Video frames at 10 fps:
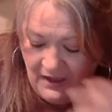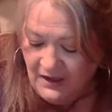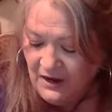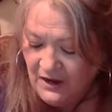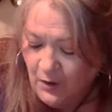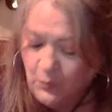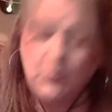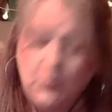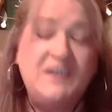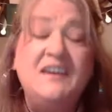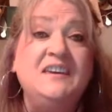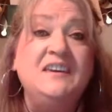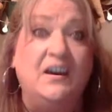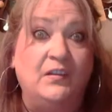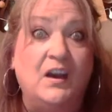You know, we can
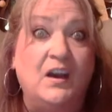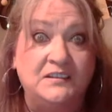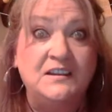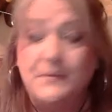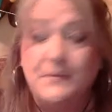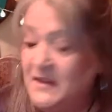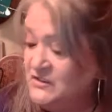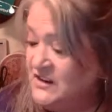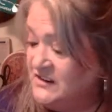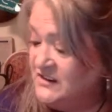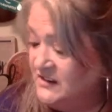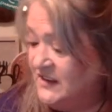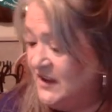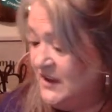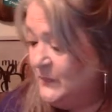get lost in imagination,
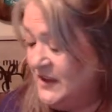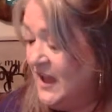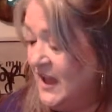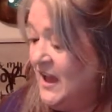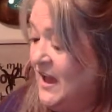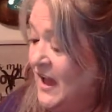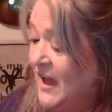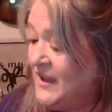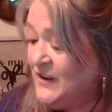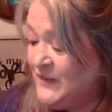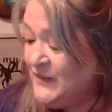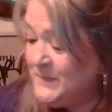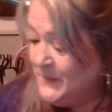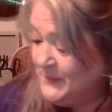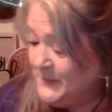can't we? I can
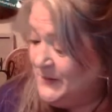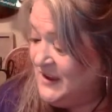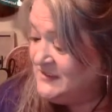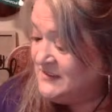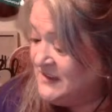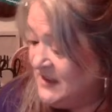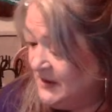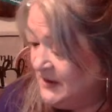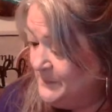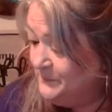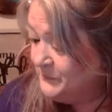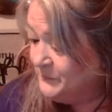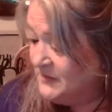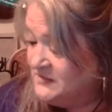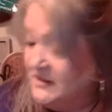remember as a kid
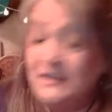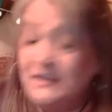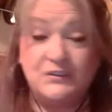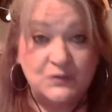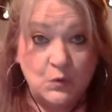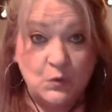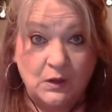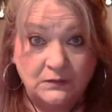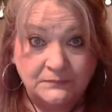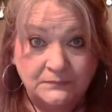sitting in school